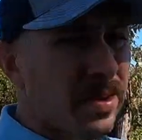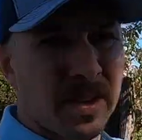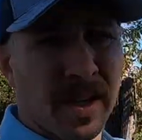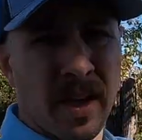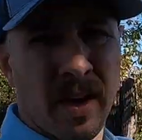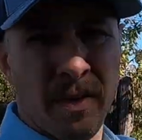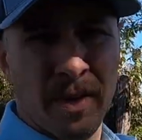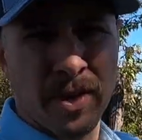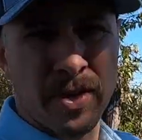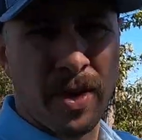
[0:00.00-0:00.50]
see
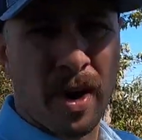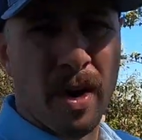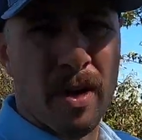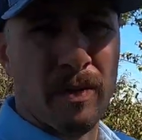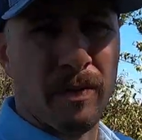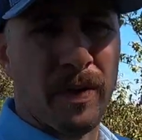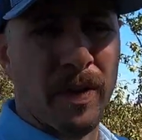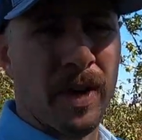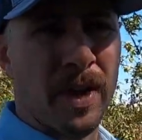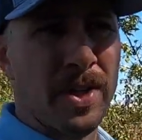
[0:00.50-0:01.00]
on the drone
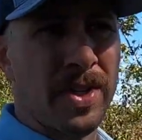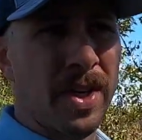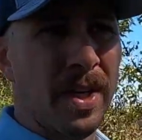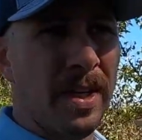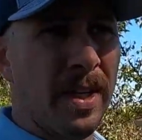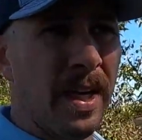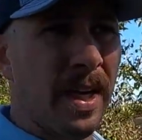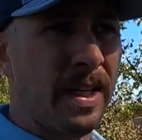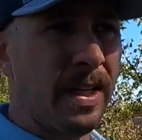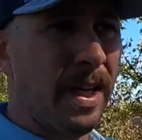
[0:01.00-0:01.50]
footage, it
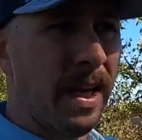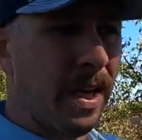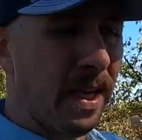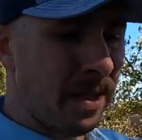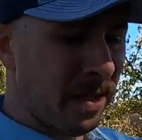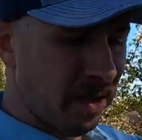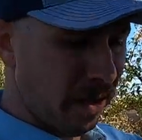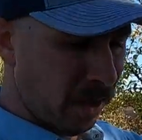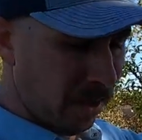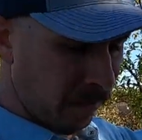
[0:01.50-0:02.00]
did get
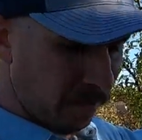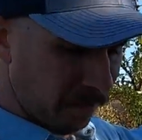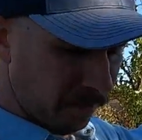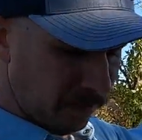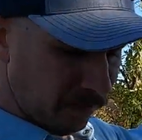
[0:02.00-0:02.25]
into